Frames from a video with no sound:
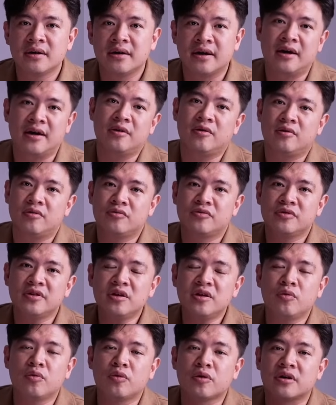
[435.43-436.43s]
It
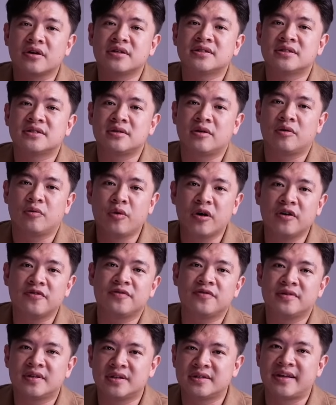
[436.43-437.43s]
really works
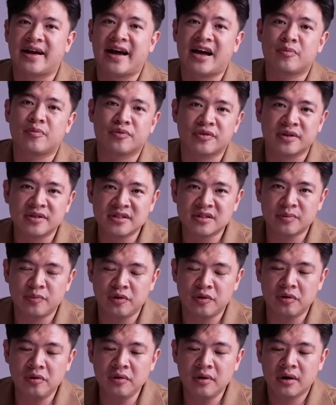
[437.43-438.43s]
with the DAG
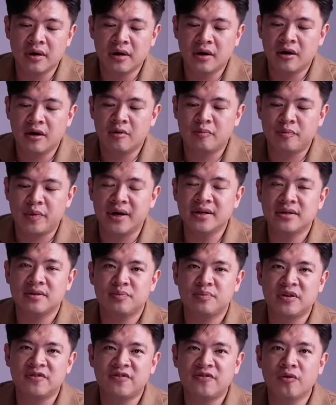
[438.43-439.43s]
principle.
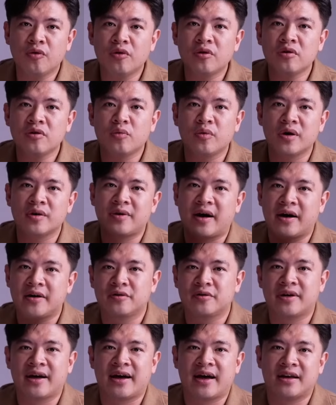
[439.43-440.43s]
But before, what
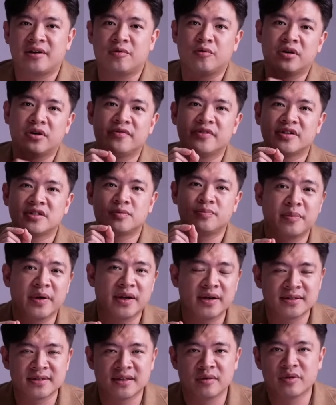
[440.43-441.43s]
Iota had, and one of its
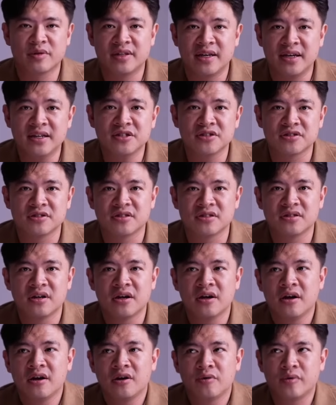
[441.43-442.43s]
biggest limitations,
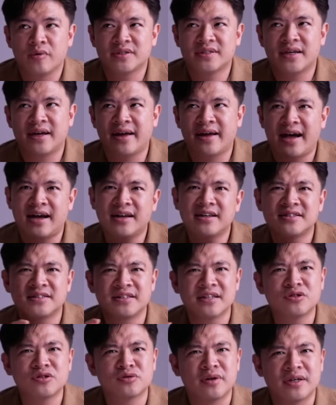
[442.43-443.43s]
was that it had a
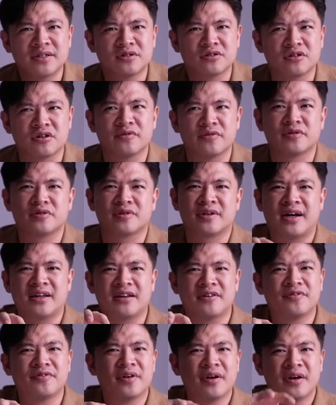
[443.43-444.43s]
centralized server to kind
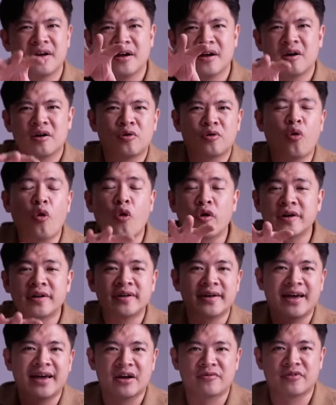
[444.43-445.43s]
of
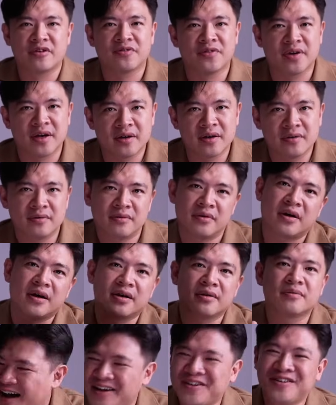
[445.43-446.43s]
coordinate everything. Okay,
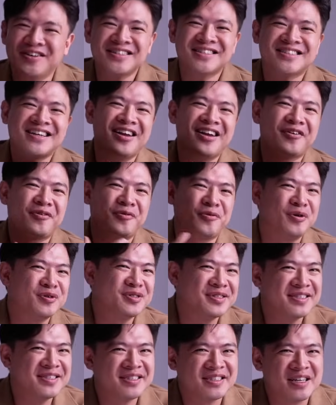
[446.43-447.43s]
I know this is kind of
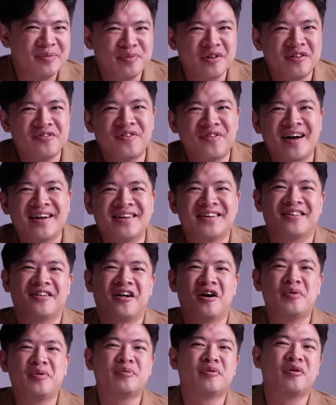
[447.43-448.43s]
grossly simplified and a
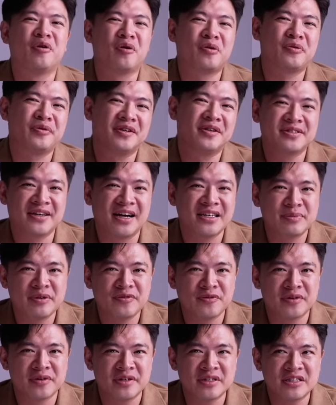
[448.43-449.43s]
lot of people criticize me
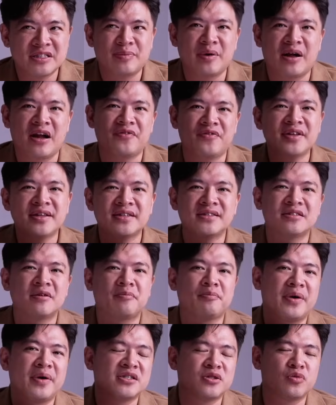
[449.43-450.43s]
for this, but I think this is the
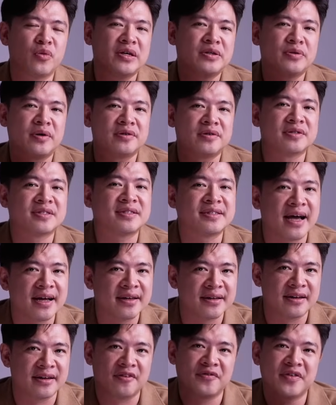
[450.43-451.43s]
best way to
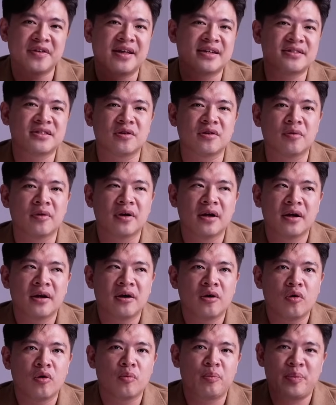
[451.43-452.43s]
understand it. And I think that's the
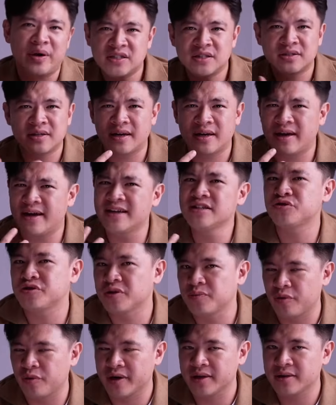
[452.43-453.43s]
best
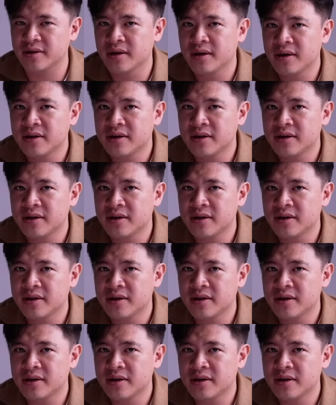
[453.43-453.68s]
entry point.